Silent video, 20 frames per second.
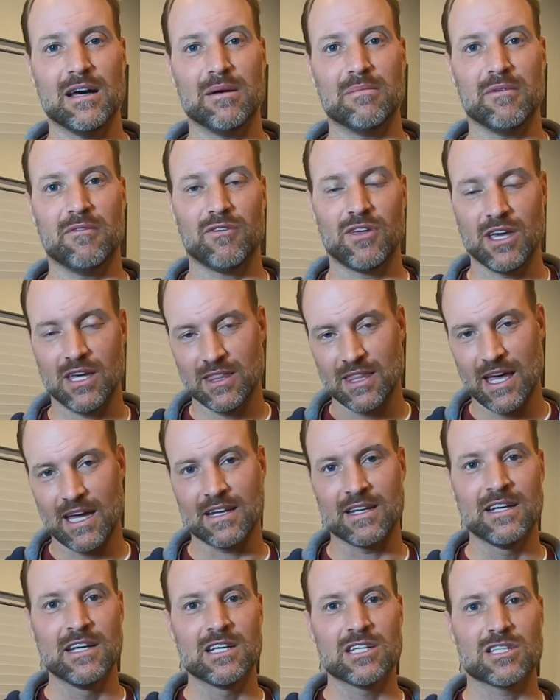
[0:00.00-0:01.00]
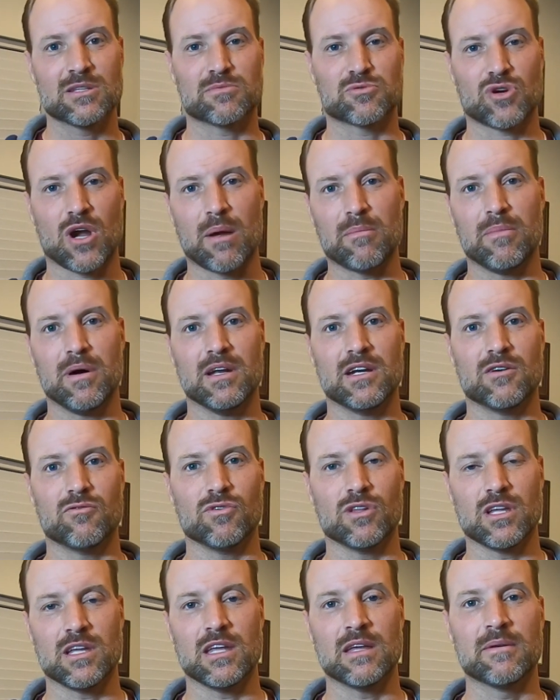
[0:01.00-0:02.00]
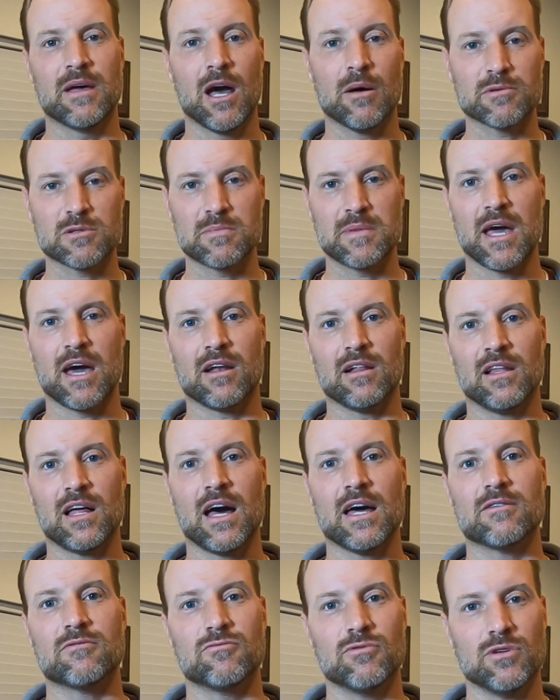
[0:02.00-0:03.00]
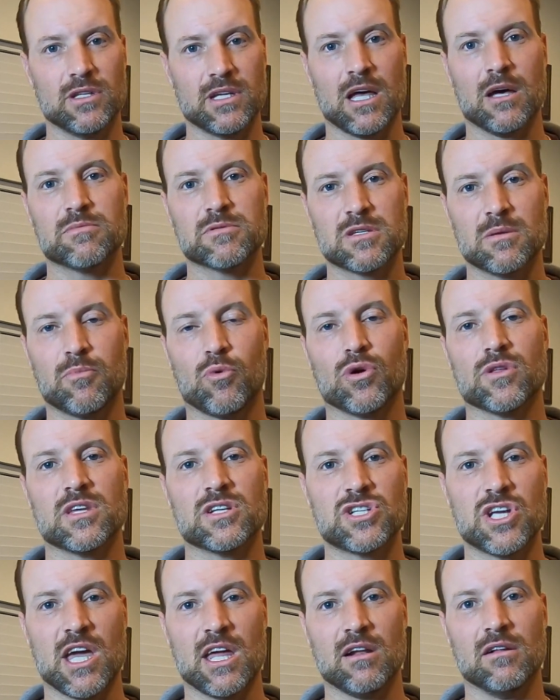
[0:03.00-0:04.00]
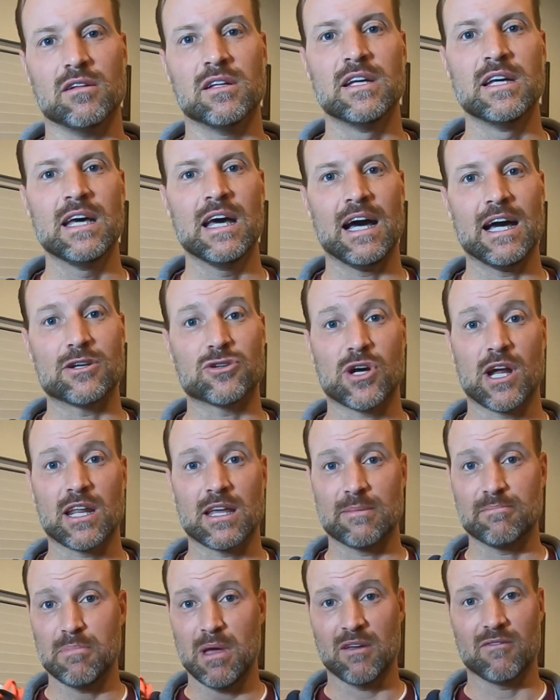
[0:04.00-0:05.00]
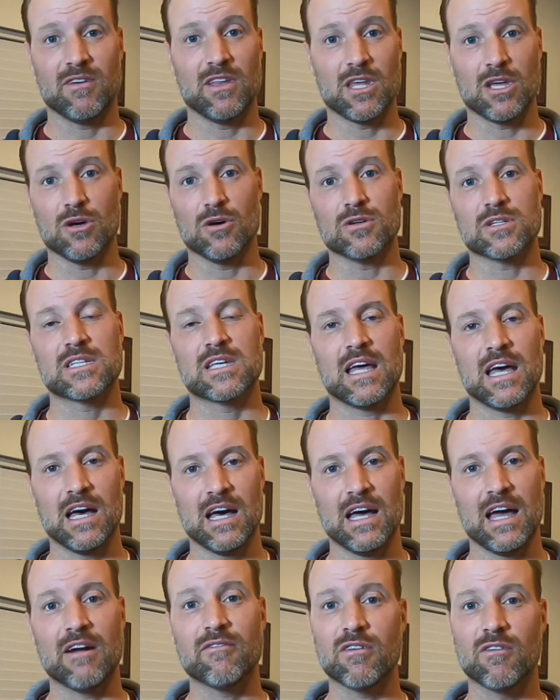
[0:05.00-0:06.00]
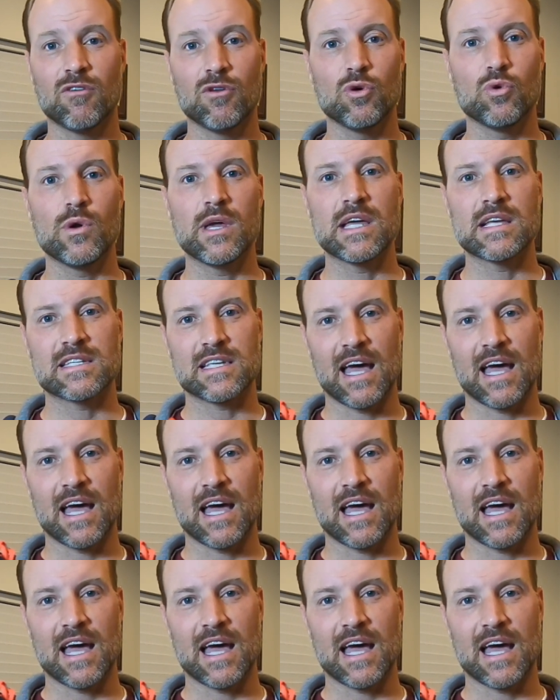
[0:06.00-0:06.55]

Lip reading: If you hit that subscribe button, it really helps me out a lot. It really helps support the channel. I try to make videos every few weeks.